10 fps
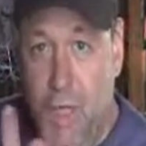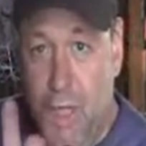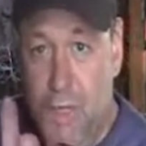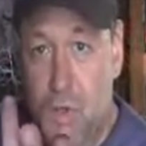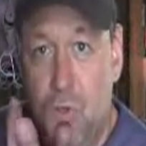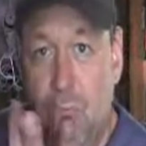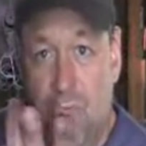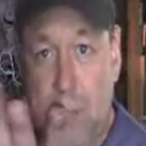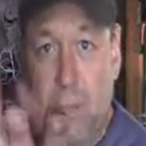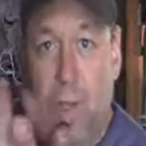it has 2
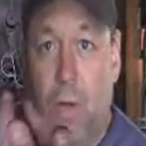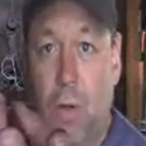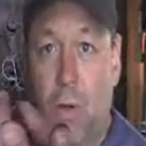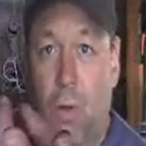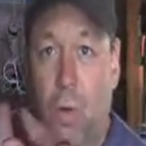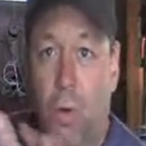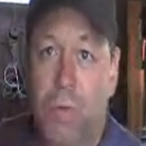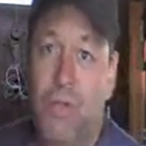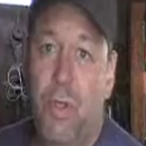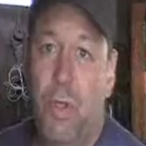female
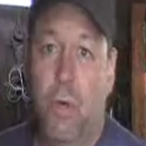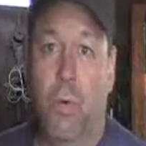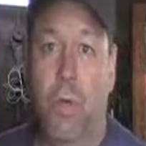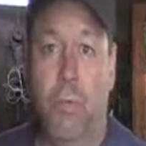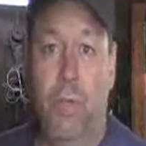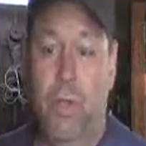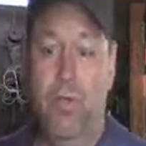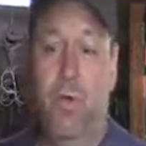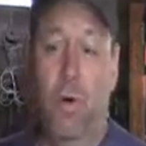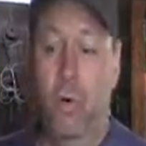holes where the
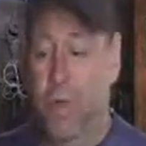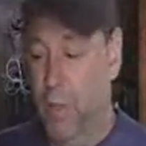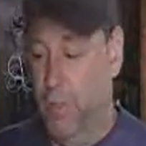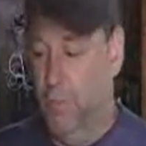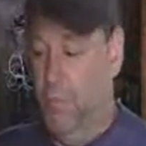pins go in.